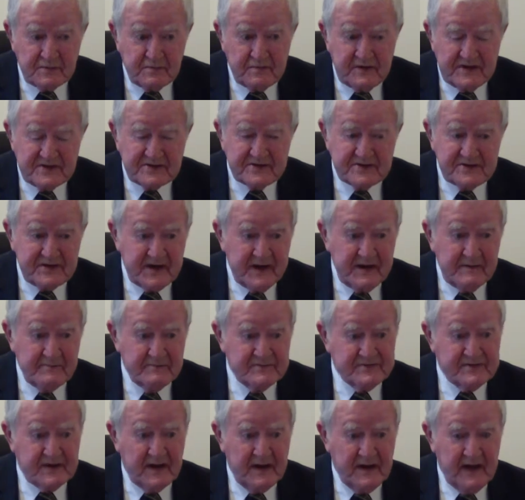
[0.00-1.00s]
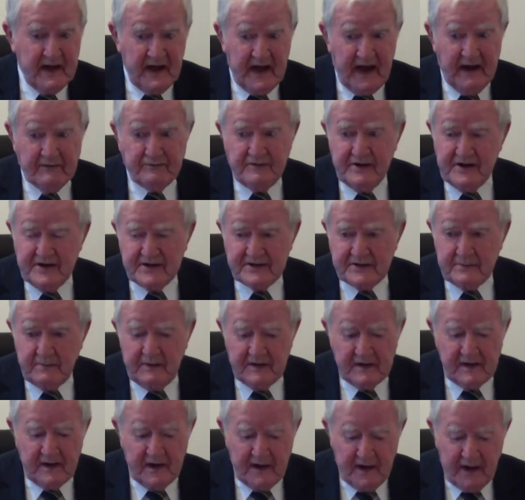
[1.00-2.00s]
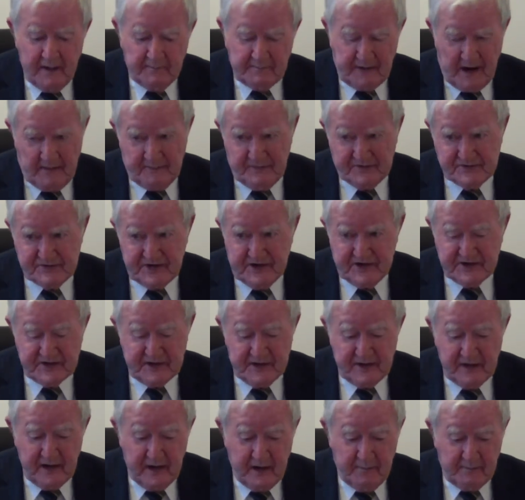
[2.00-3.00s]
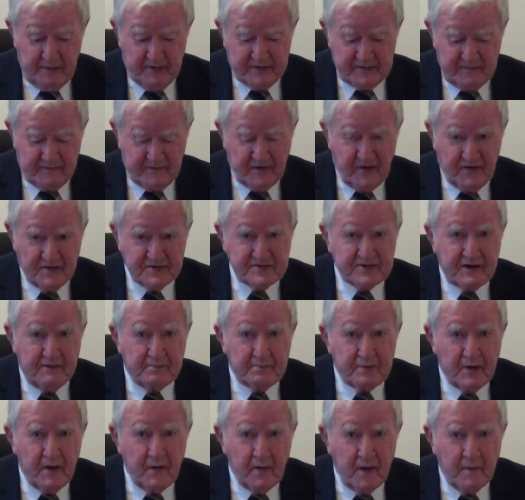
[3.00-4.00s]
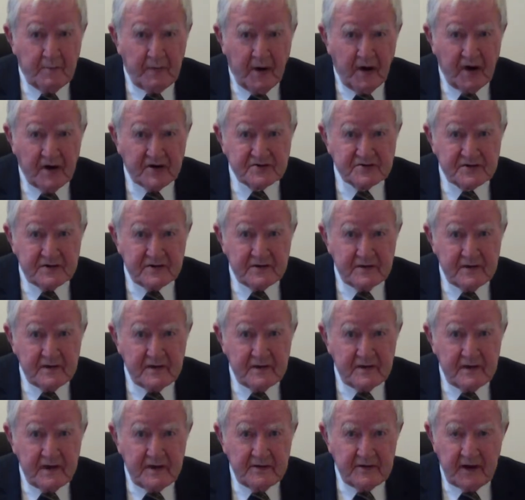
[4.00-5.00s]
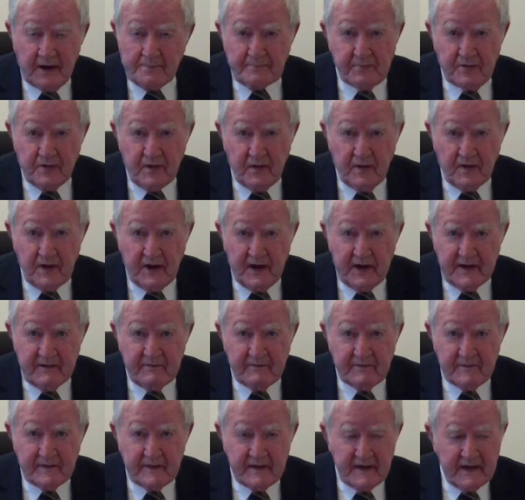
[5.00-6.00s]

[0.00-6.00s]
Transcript: which seems a reasonable proposition, but of course they're pro-abortion, not pro-life.